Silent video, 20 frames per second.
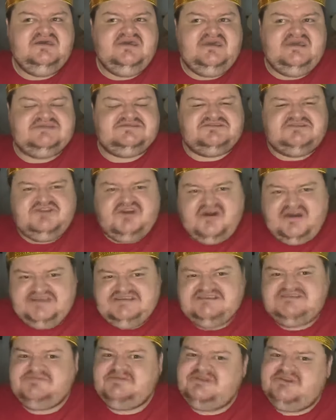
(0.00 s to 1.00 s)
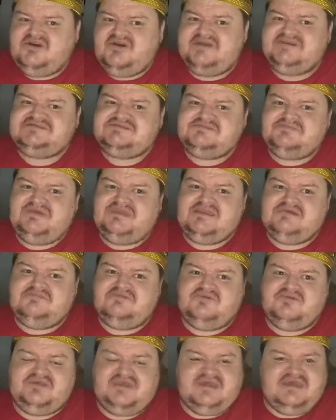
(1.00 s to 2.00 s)
It's nice to be nice to
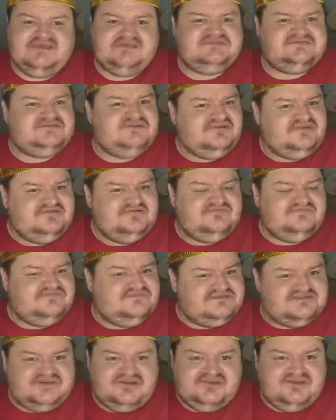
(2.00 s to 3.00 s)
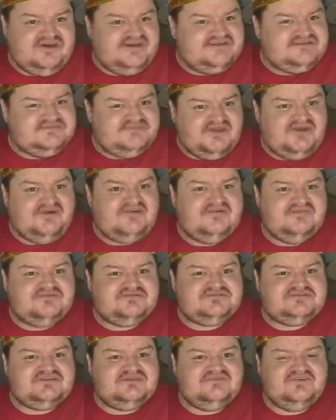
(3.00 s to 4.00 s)
people, yeah? It's not nice to be horrible
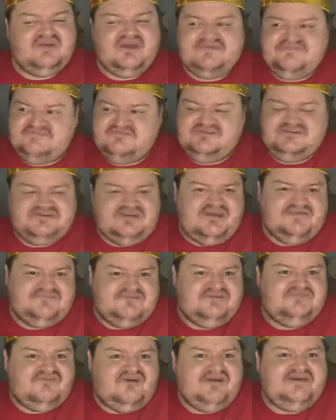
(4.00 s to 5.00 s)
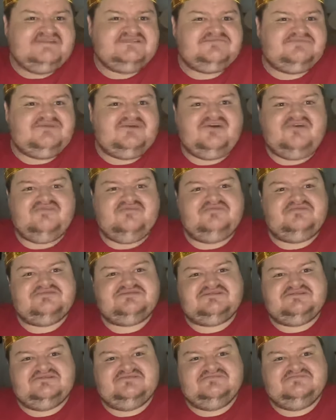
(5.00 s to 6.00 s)
to them. You don't have any right to be horrible
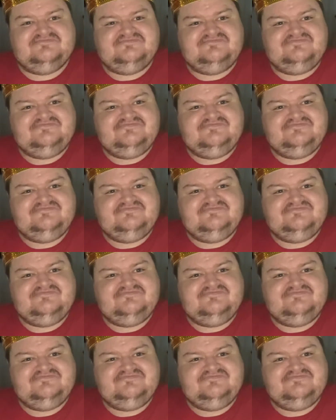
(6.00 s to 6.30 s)
to them.